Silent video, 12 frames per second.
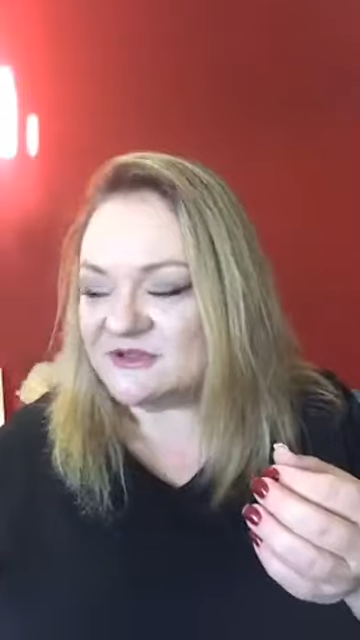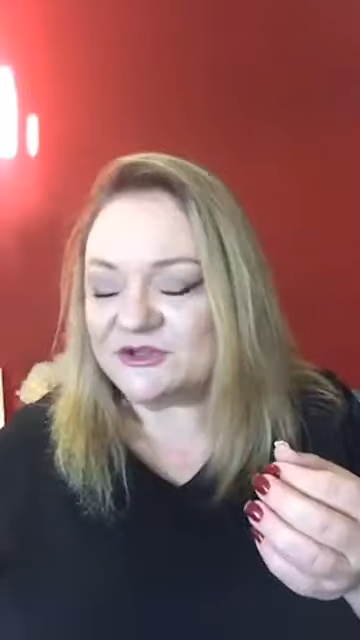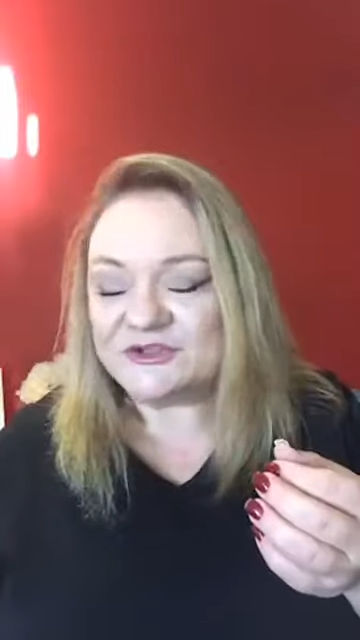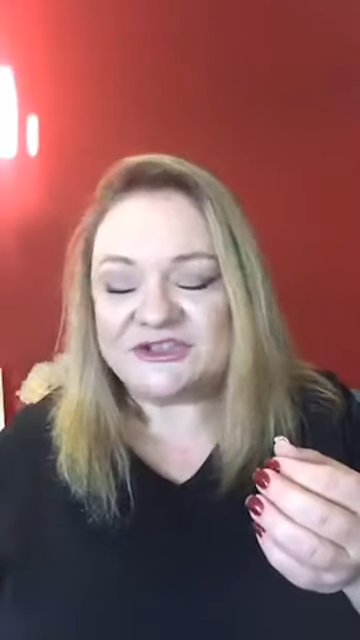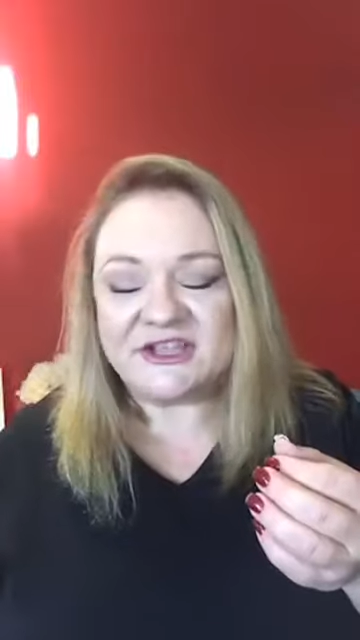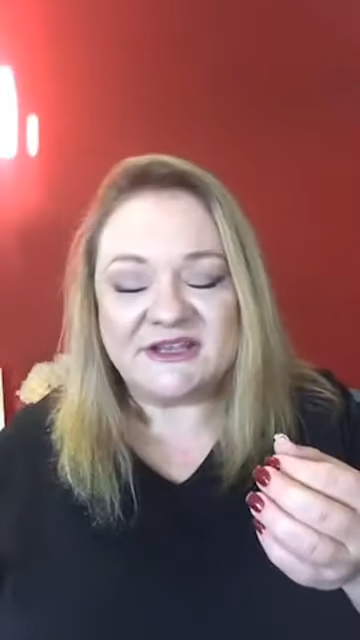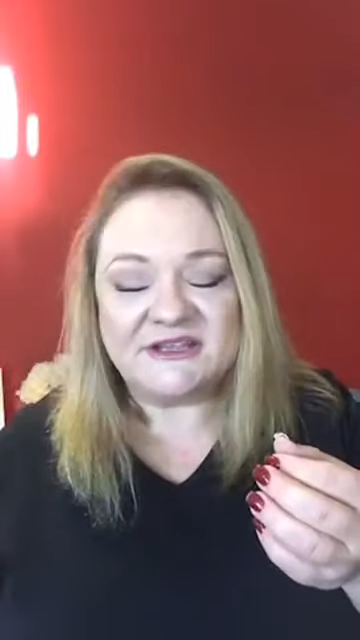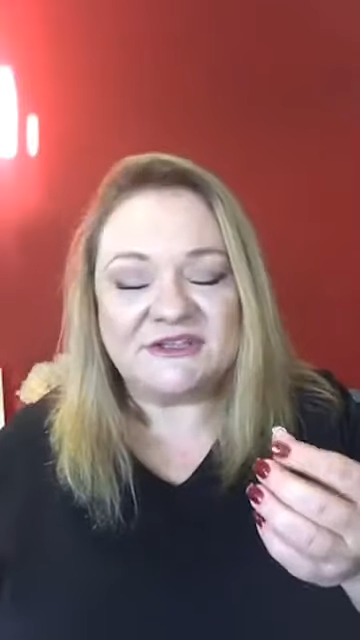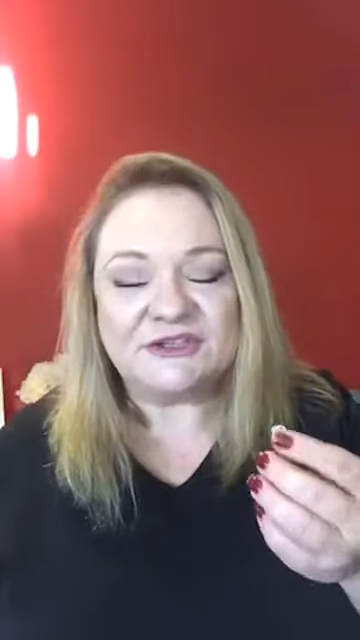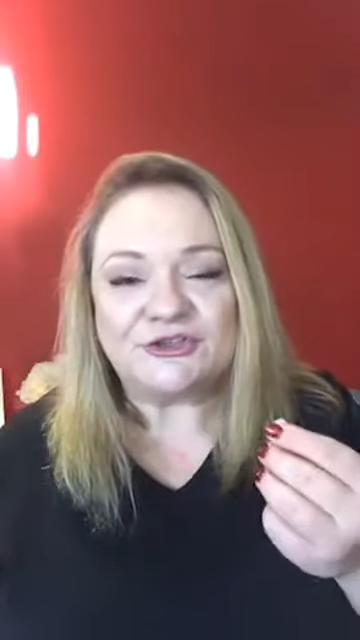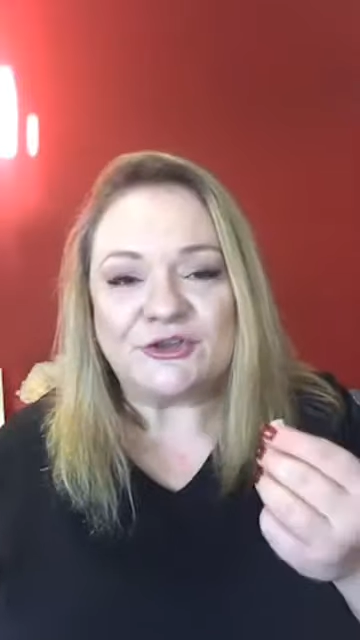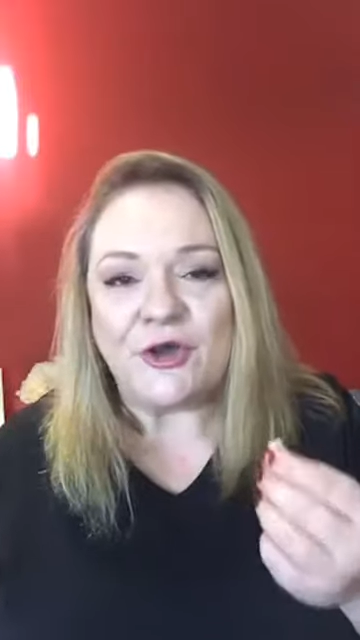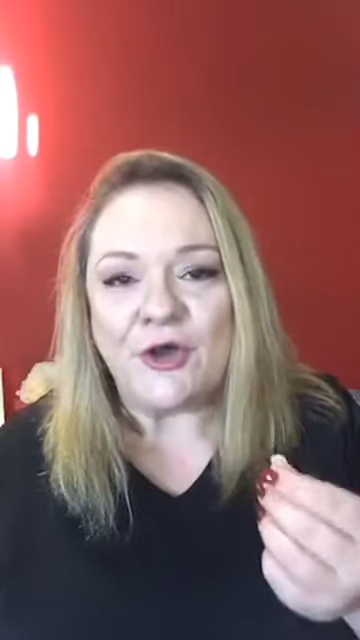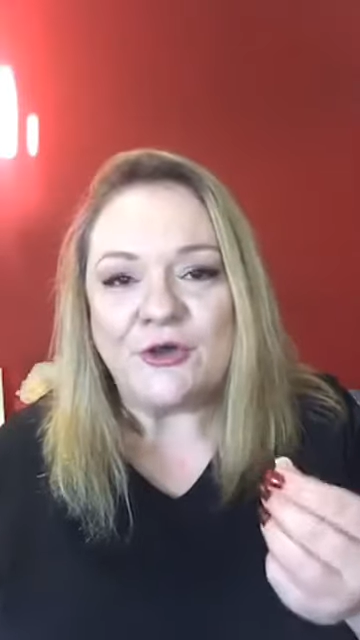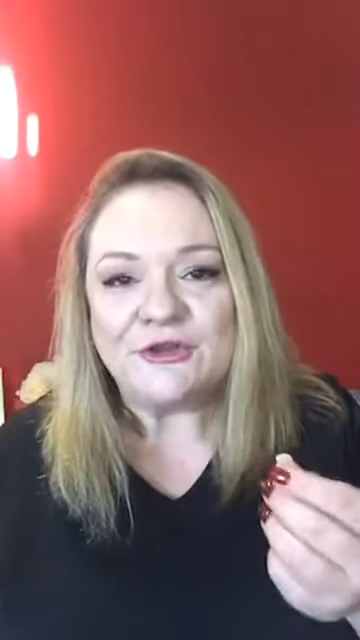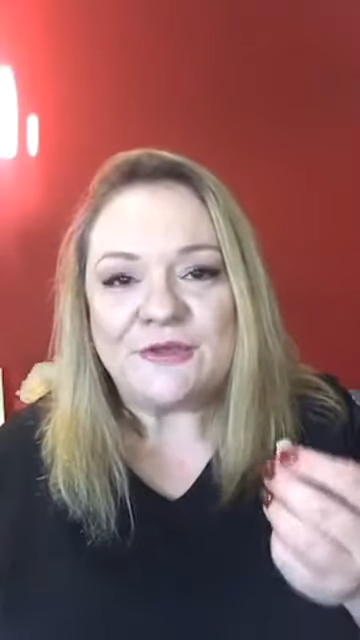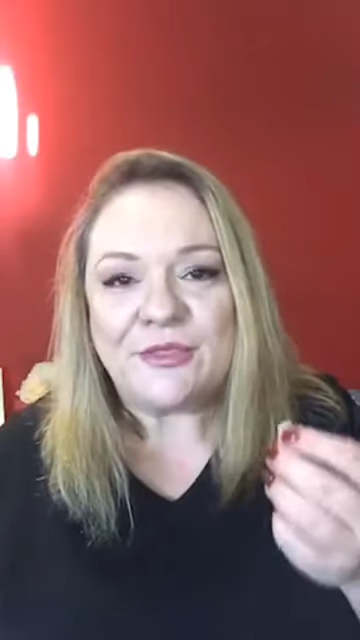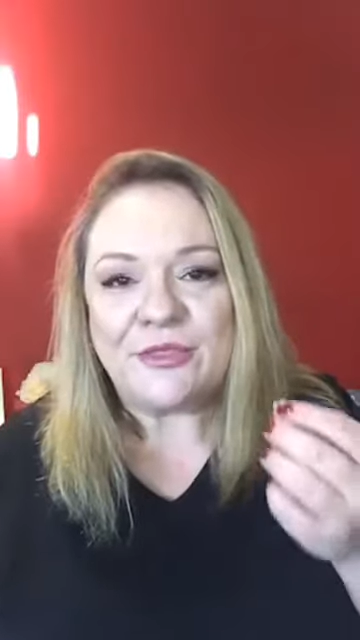whose skin is
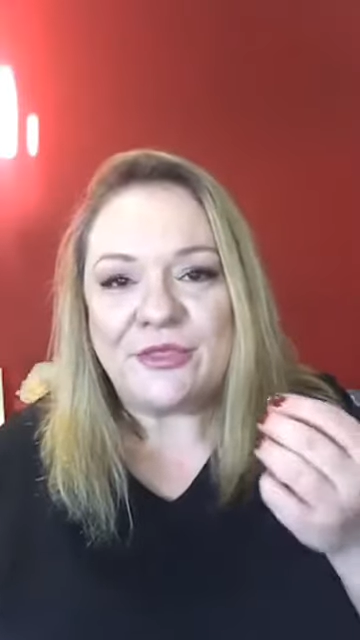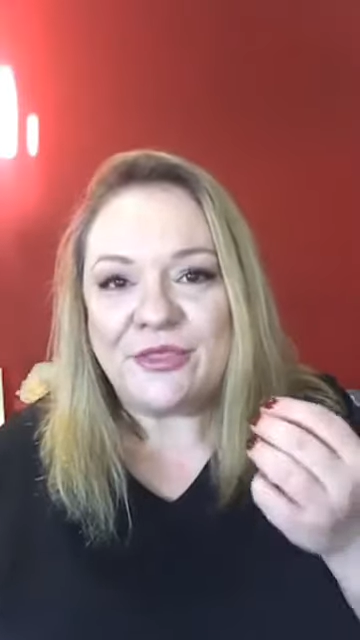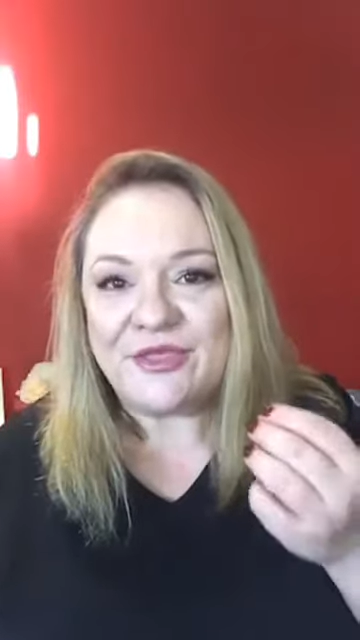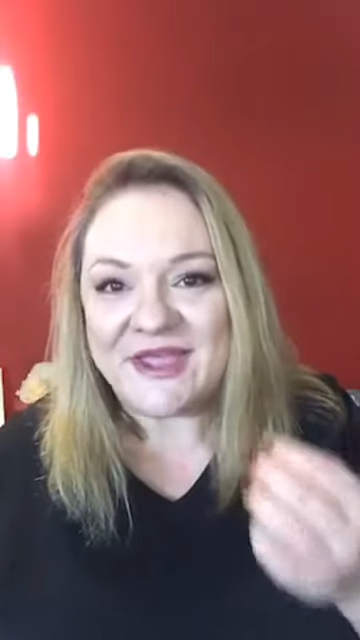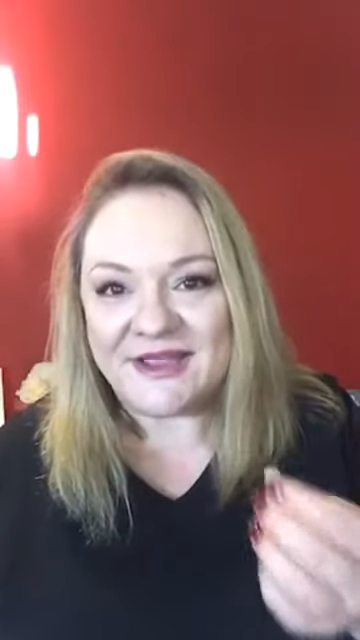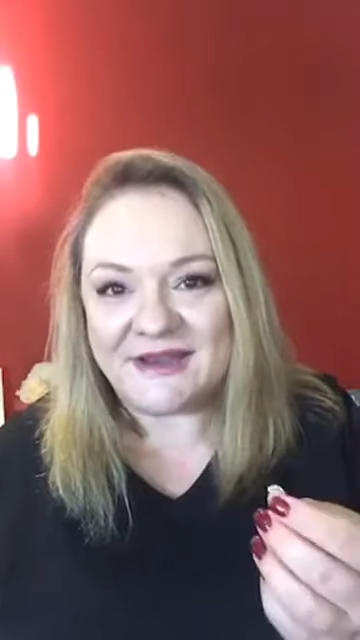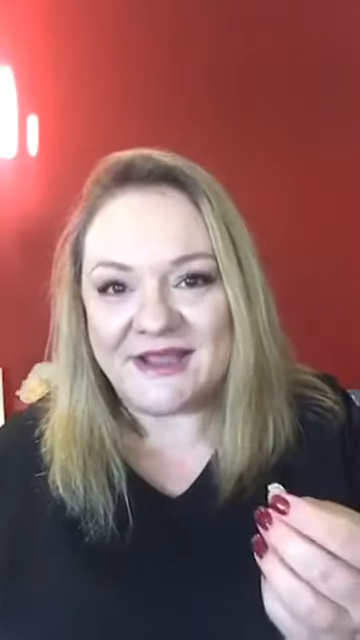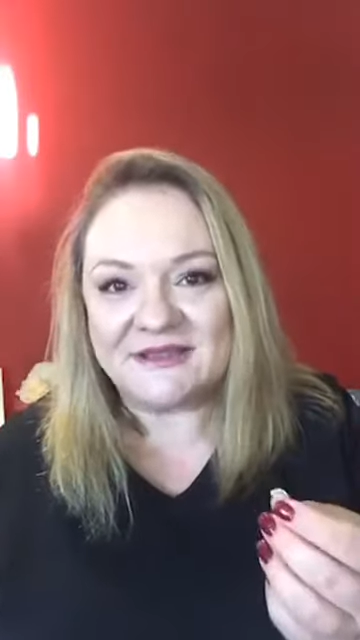so thin,